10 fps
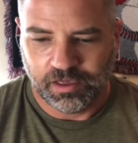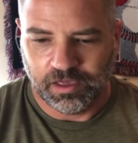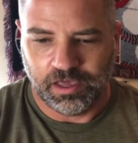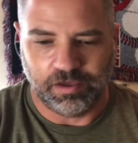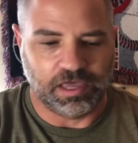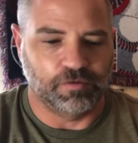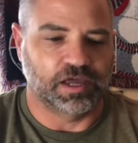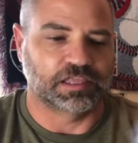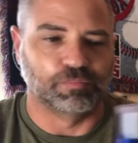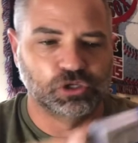And again, we
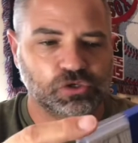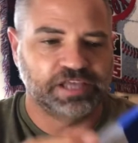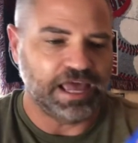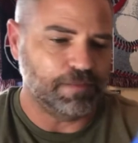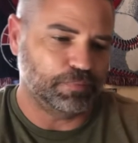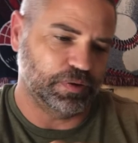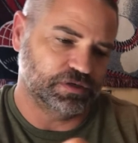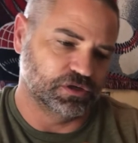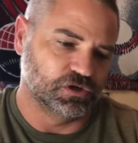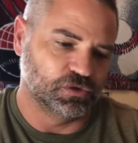got the blue tape,
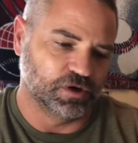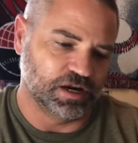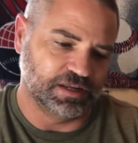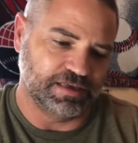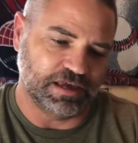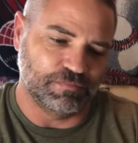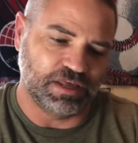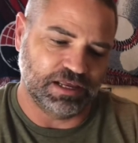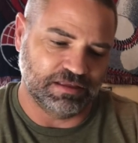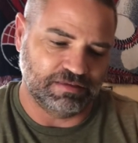so we're gonna take a
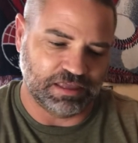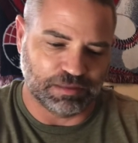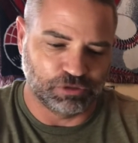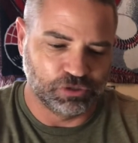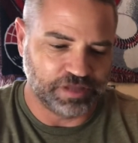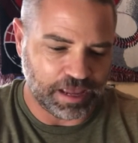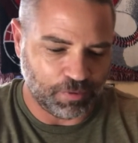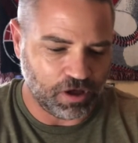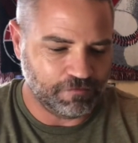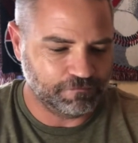minute to take the blue tape
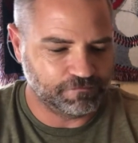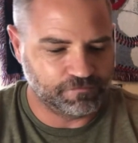off.